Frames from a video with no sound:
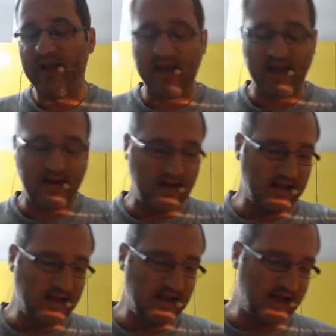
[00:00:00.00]
and
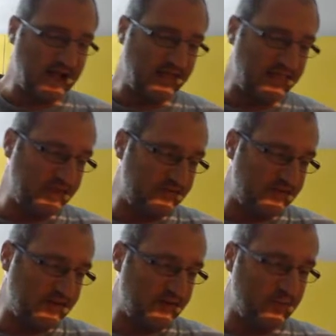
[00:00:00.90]
I think
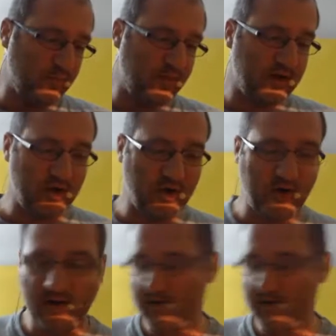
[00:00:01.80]
it would be a good